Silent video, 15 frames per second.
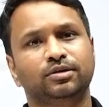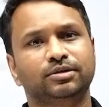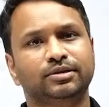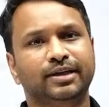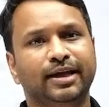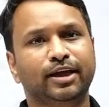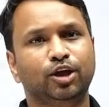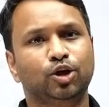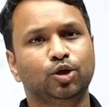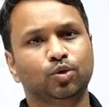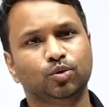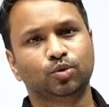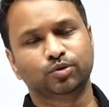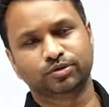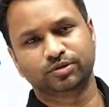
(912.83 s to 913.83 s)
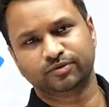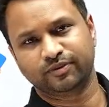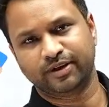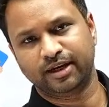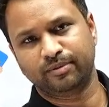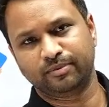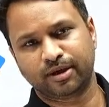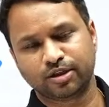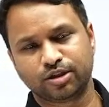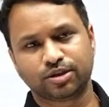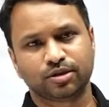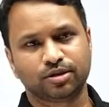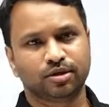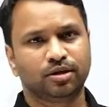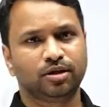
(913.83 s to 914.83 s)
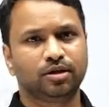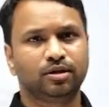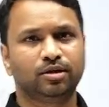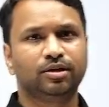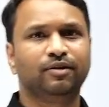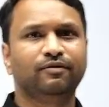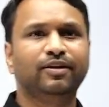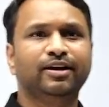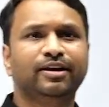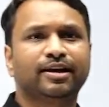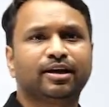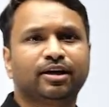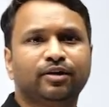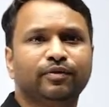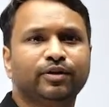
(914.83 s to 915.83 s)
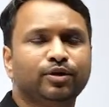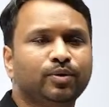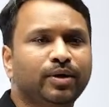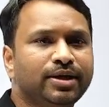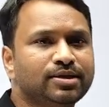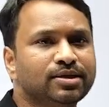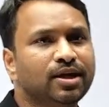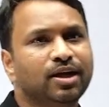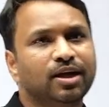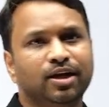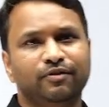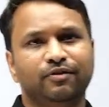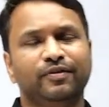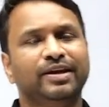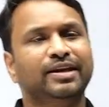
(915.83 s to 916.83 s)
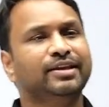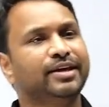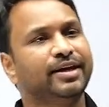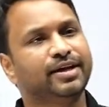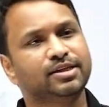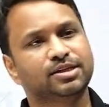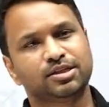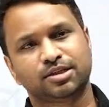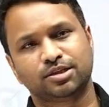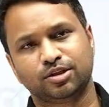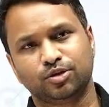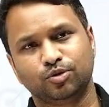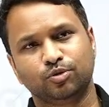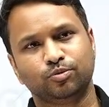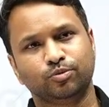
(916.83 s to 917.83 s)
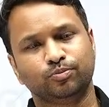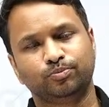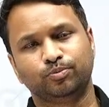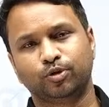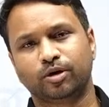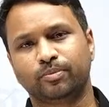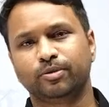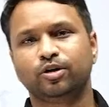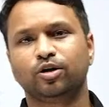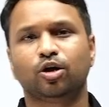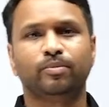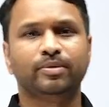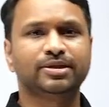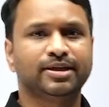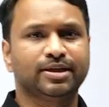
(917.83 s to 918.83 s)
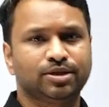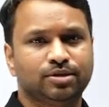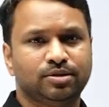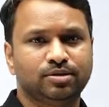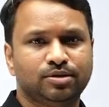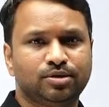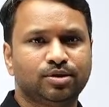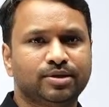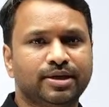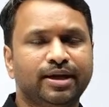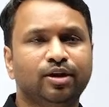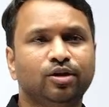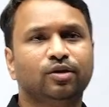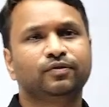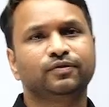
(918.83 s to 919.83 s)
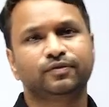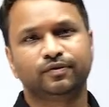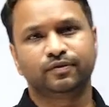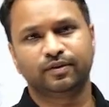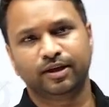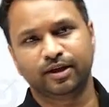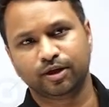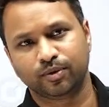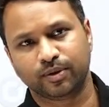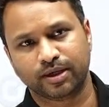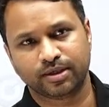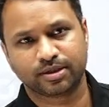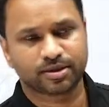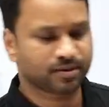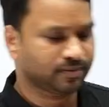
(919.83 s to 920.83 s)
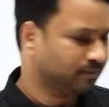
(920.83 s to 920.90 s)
Thank you very much. Lovely interacting with you guys. If you have anything else, do put up in your comment section. So, signing off. Thank you, guys.